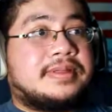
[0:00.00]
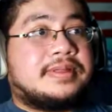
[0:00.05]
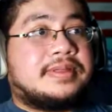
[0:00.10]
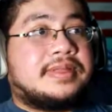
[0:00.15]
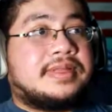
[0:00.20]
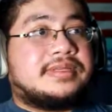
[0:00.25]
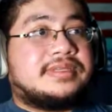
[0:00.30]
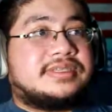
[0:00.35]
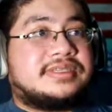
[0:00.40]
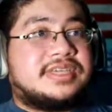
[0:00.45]

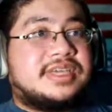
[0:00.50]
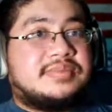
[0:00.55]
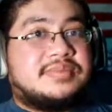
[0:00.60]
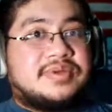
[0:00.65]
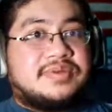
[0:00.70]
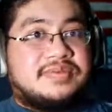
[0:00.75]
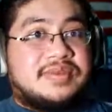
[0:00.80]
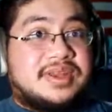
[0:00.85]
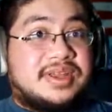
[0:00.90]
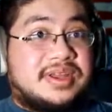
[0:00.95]
Let's just keep
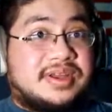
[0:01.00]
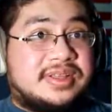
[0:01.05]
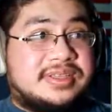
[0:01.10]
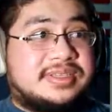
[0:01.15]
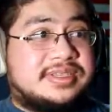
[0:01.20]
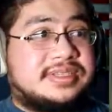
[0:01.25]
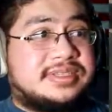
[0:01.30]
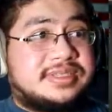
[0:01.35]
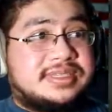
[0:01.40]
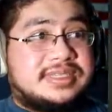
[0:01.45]
moving here. Let's
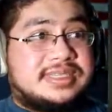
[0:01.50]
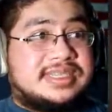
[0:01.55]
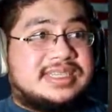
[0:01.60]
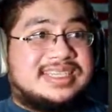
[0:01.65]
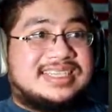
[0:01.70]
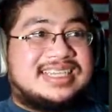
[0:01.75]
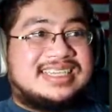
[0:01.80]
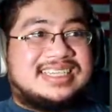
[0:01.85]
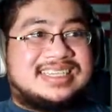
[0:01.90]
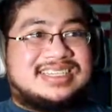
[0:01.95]
just
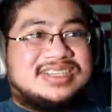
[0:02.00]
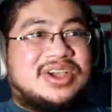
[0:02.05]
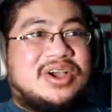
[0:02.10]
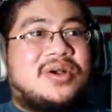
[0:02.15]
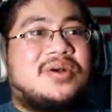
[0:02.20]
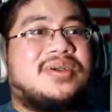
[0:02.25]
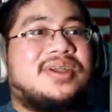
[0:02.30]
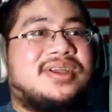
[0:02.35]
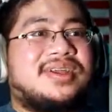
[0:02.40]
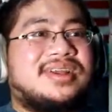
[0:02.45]
let's just
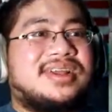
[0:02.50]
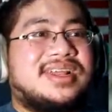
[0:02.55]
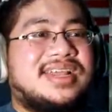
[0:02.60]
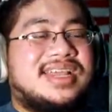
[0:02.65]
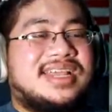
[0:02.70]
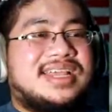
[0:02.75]
go here.